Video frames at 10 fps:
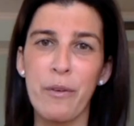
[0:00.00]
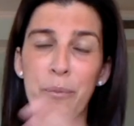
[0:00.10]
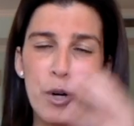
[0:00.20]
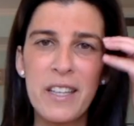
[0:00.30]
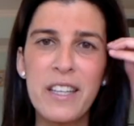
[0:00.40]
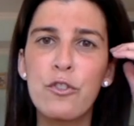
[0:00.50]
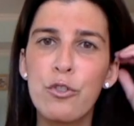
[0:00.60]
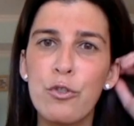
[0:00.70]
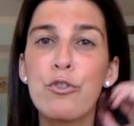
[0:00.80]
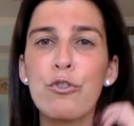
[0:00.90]
from Brooklyn
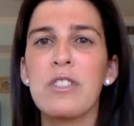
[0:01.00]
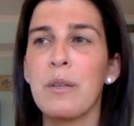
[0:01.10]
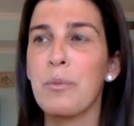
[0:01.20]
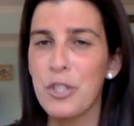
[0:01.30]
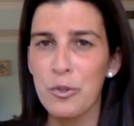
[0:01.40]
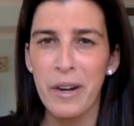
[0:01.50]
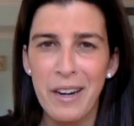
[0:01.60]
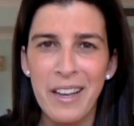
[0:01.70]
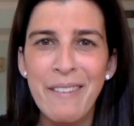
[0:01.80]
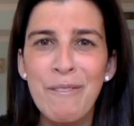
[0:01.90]
to Jerusalem, which is where
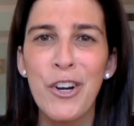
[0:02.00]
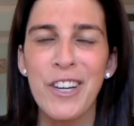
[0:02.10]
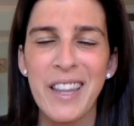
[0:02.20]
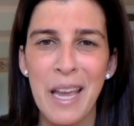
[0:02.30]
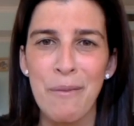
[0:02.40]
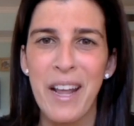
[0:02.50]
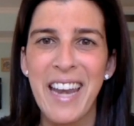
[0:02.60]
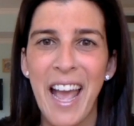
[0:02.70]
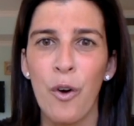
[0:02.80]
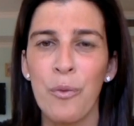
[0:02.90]
I currently am right
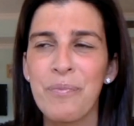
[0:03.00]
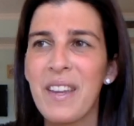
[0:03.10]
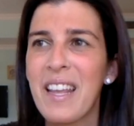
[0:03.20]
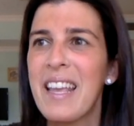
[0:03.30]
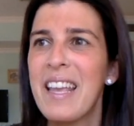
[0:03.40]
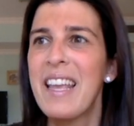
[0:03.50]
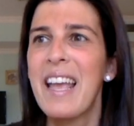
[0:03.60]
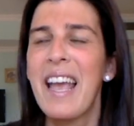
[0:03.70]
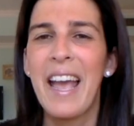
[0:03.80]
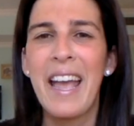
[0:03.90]
now.
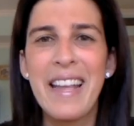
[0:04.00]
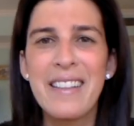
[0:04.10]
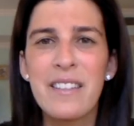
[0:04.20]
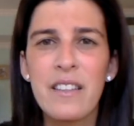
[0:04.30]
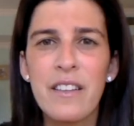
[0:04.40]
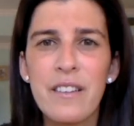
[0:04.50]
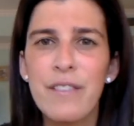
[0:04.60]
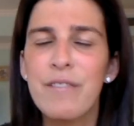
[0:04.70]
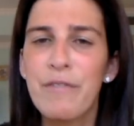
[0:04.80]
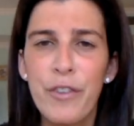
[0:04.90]
And
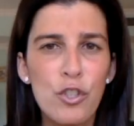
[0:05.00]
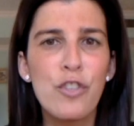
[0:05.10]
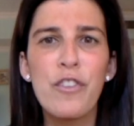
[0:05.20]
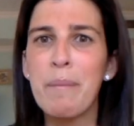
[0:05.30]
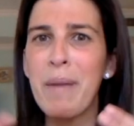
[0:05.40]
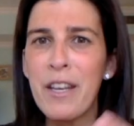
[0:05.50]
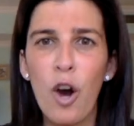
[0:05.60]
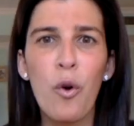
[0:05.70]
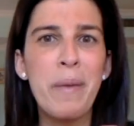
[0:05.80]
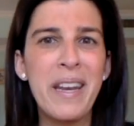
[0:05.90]
for those of you that may
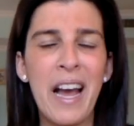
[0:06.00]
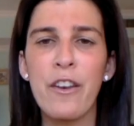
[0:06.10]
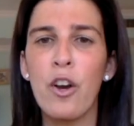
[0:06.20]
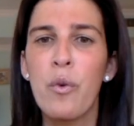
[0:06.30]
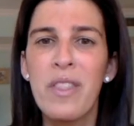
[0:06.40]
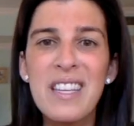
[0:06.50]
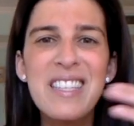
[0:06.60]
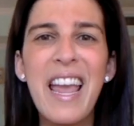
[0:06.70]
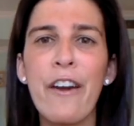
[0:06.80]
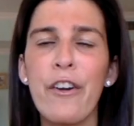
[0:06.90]
know or may not know,
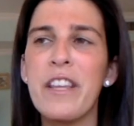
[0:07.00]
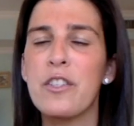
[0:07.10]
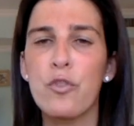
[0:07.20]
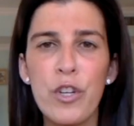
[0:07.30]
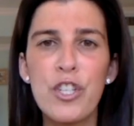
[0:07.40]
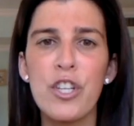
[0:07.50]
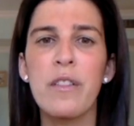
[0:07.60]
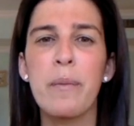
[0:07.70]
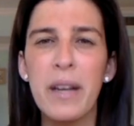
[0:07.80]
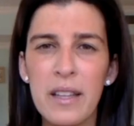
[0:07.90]
this area, this region,
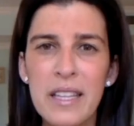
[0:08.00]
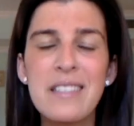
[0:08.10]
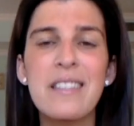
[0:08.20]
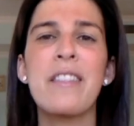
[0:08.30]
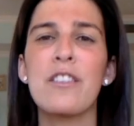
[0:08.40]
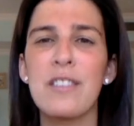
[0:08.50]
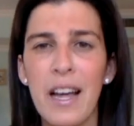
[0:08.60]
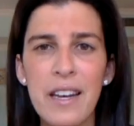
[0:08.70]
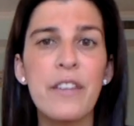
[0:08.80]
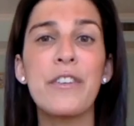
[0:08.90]
the Middle East, there's a
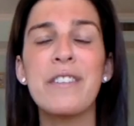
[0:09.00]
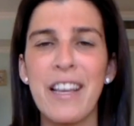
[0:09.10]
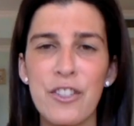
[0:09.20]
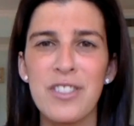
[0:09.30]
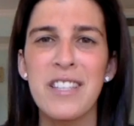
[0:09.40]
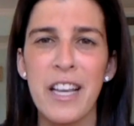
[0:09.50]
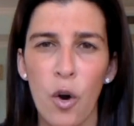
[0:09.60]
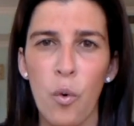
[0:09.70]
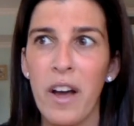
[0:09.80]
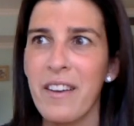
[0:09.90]
lot of different tensions that
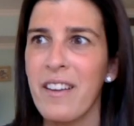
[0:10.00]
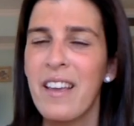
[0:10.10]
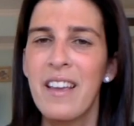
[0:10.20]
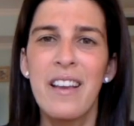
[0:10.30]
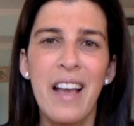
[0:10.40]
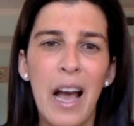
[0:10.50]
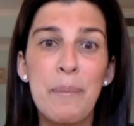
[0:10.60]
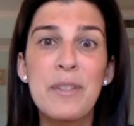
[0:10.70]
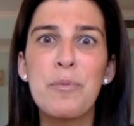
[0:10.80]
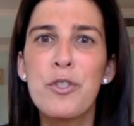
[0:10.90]
go on.
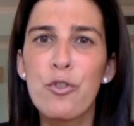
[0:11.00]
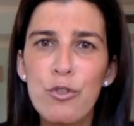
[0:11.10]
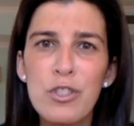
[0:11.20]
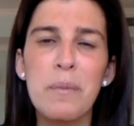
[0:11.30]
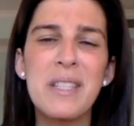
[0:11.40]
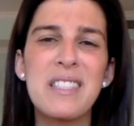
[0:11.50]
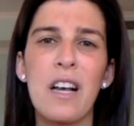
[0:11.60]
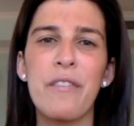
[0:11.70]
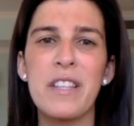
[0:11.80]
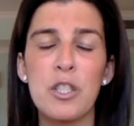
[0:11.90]
Happens to be Jerusalem
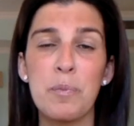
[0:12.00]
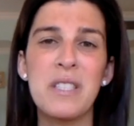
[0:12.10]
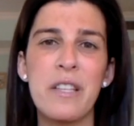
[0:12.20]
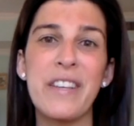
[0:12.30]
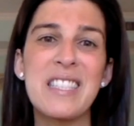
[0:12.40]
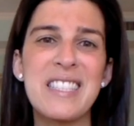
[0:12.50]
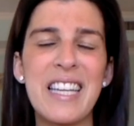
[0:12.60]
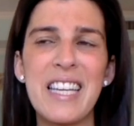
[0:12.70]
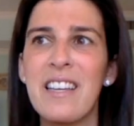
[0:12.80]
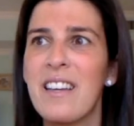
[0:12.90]
itself, this specific
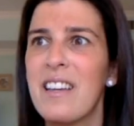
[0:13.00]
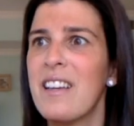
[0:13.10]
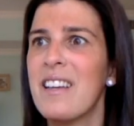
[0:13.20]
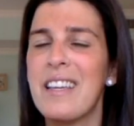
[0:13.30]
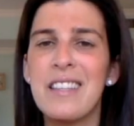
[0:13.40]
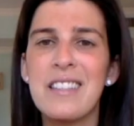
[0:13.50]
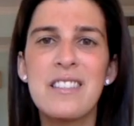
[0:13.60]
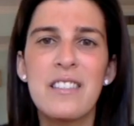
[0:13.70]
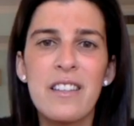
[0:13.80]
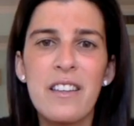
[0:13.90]
city,
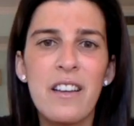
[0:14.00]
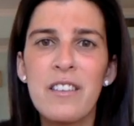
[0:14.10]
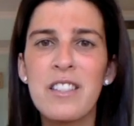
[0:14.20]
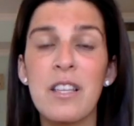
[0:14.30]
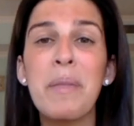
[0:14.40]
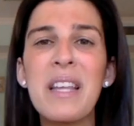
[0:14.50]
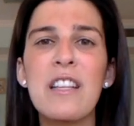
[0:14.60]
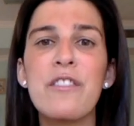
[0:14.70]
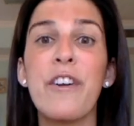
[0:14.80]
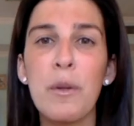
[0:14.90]
is something
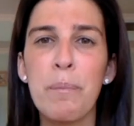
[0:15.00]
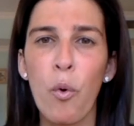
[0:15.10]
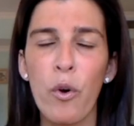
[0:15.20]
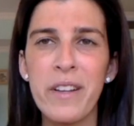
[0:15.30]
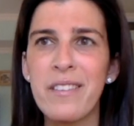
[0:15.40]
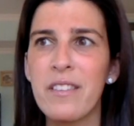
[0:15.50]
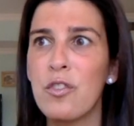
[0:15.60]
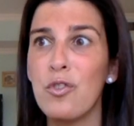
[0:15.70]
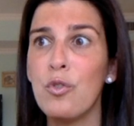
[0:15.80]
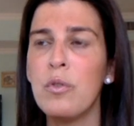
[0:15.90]
that's very important
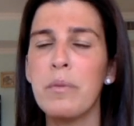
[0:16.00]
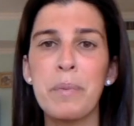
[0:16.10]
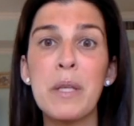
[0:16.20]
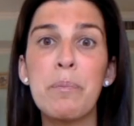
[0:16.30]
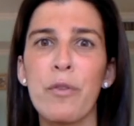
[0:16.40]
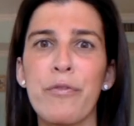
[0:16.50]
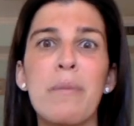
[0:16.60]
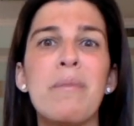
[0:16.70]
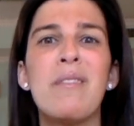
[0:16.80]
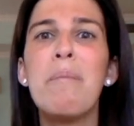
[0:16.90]
to people
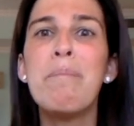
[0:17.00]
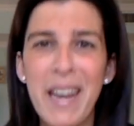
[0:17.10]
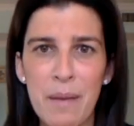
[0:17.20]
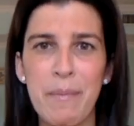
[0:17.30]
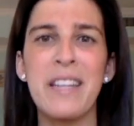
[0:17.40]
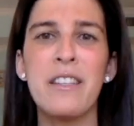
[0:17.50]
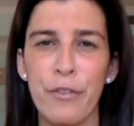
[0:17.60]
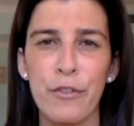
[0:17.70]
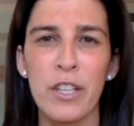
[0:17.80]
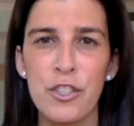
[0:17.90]
from many, many
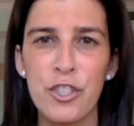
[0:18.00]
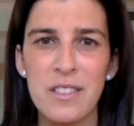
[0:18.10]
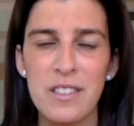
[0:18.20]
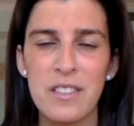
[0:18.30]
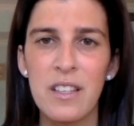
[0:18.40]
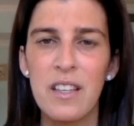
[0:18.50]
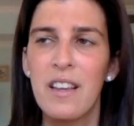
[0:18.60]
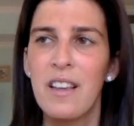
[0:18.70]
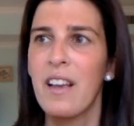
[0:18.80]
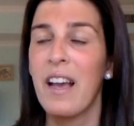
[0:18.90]
different religions.
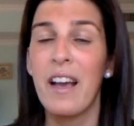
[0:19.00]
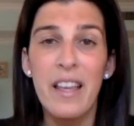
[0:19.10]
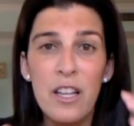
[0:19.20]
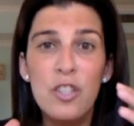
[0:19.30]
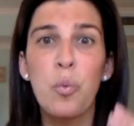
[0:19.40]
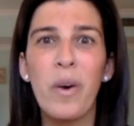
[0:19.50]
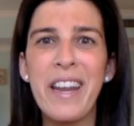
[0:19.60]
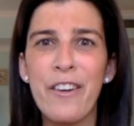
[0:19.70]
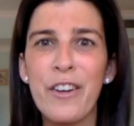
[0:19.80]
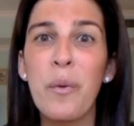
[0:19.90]
It's one
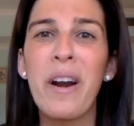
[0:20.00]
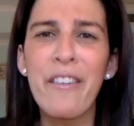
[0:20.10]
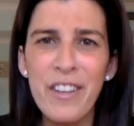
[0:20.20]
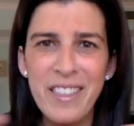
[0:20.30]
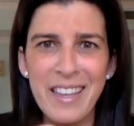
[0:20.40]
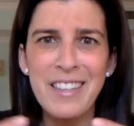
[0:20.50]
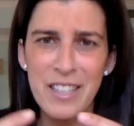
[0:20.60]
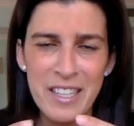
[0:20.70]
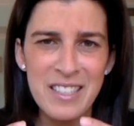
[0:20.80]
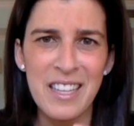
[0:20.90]
area where everything is,
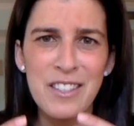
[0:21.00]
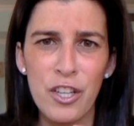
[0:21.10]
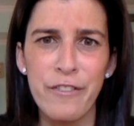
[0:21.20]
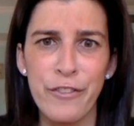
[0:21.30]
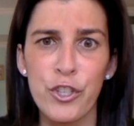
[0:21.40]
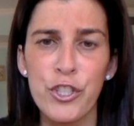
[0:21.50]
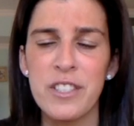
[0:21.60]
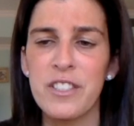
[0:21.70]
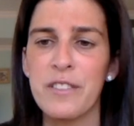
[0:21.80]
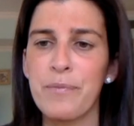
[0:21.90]
in a sense,
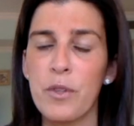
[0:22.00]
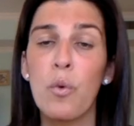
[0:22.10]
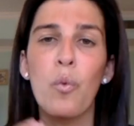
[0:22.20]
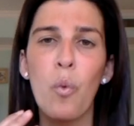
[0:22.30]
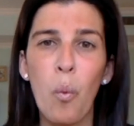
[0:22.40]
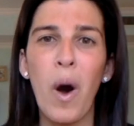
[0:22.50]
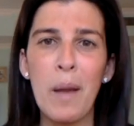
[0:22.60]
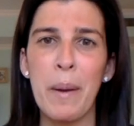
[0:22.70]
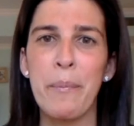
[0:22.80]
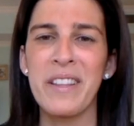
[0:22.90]
converges. Why
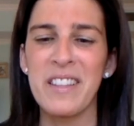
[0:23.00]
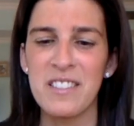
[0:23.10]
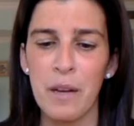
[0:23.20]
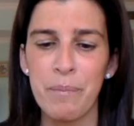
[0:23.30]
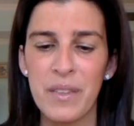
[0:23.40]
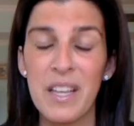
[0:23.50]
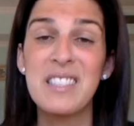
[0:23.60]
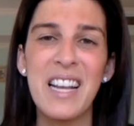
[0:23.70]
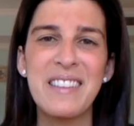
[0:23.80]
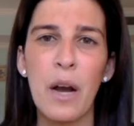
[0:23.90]
am I bringing this up? I
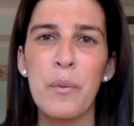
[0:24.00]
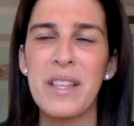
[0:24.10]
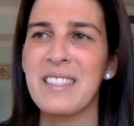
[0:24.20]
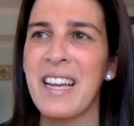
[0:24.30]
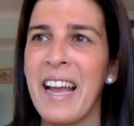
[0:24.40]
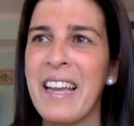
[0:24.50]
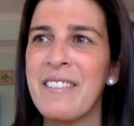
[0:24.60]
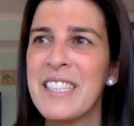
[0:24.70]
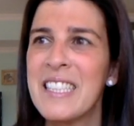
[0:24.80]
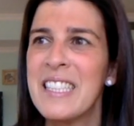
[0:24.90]
sat down with this guy.
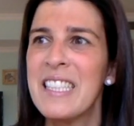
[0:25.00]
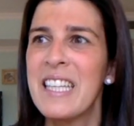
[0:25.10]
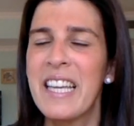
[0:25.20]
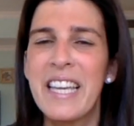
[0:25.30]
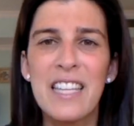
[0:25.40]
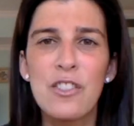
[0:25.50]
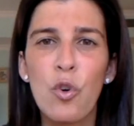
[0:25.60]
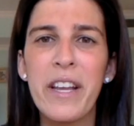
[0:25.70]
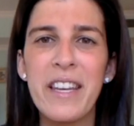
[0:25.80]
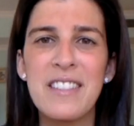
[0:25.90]
He has an
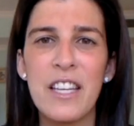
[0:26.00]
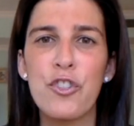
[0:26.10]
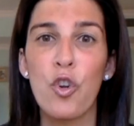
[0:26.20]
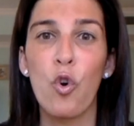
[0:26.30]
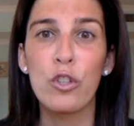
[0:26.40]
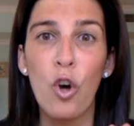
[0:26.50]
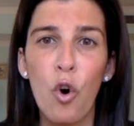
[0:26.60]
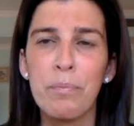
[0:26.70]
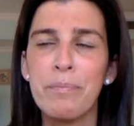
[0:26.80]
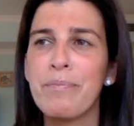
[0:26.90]
organization called
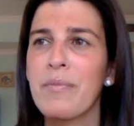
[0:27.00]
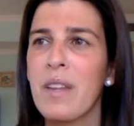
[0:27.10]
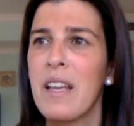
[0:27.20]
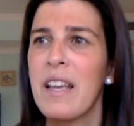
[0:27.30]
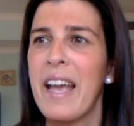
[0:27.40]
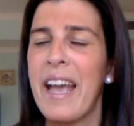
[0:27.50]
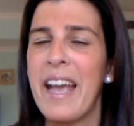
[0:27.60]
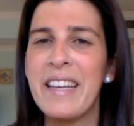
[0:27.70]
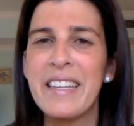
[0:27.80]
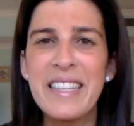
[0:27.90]
Home,
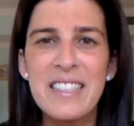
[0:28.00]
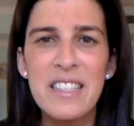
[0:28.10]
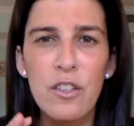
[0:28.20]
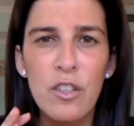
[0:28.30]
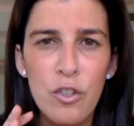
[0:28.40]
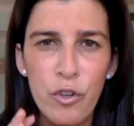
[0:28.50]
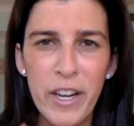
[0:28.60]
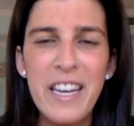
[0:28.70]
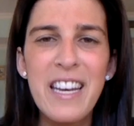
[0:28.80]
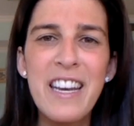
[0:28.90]
and he's
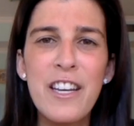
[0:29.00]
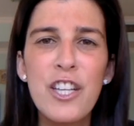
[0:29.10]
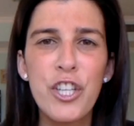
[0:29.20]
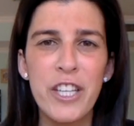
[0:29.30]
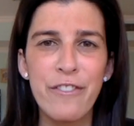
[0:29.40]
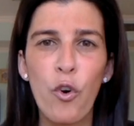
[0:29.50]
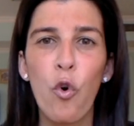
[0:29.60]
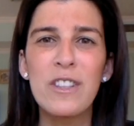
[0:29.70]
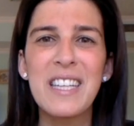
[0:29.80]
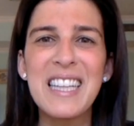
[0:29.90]
created an initiative
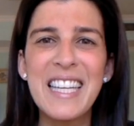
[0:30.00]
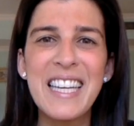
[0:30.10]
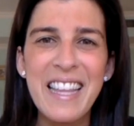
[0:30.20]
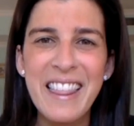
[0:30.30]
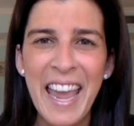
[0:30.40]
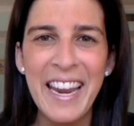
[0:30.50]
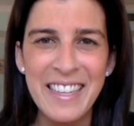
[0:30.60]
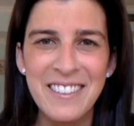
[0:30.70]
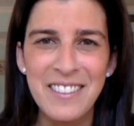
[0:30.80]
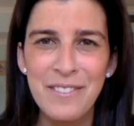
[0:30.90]
called Cleaning the
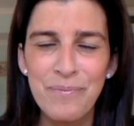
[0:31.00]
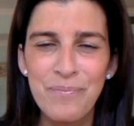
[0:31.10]
Hate.